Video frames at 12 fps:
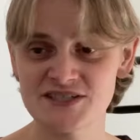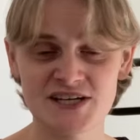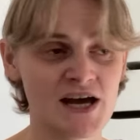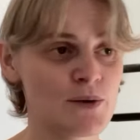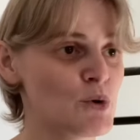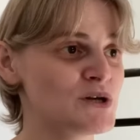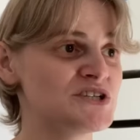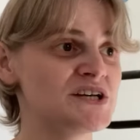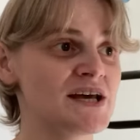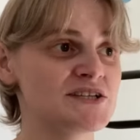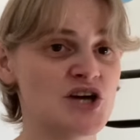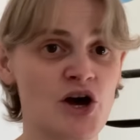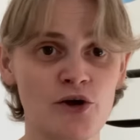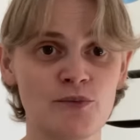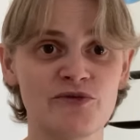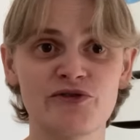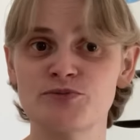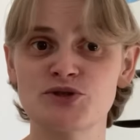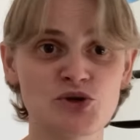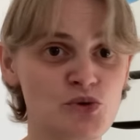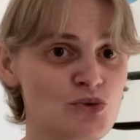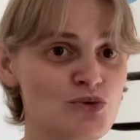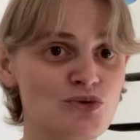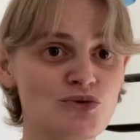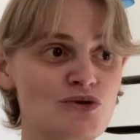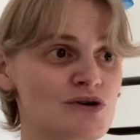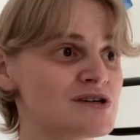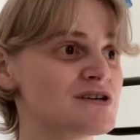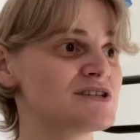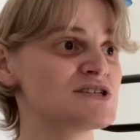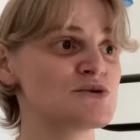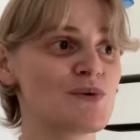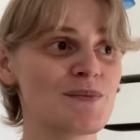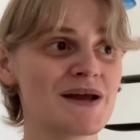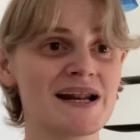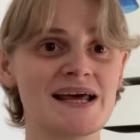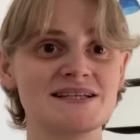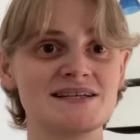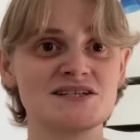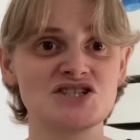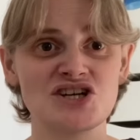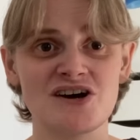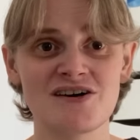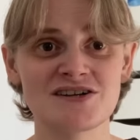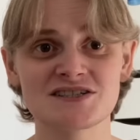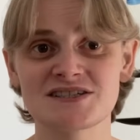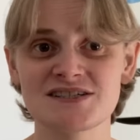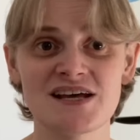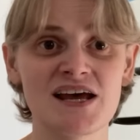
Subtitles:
time when she gets home from school or swimming lesson, she asks,